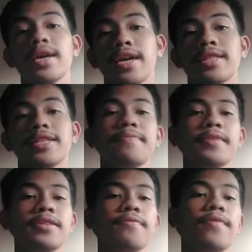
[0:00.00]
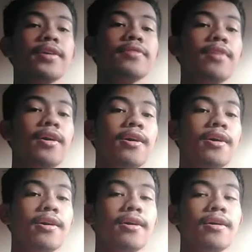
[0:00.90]
It specifies
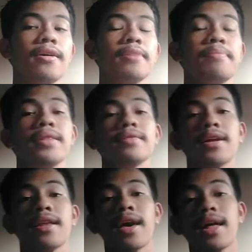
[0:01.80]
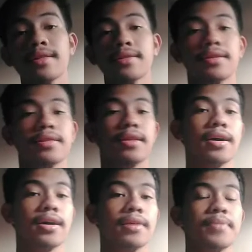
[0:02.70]
the mental health,
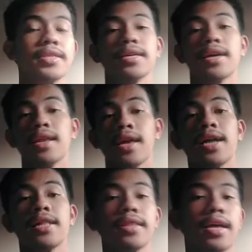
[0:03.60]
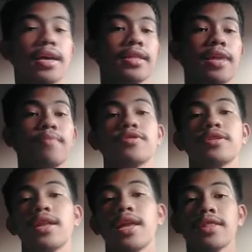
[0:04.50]
the physical health, and the
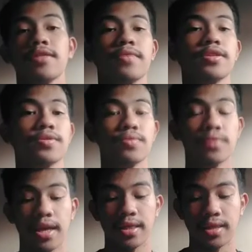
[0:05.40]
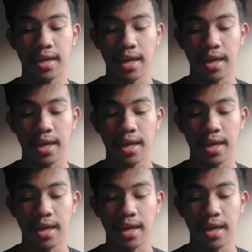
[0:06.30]
emotional health of the student.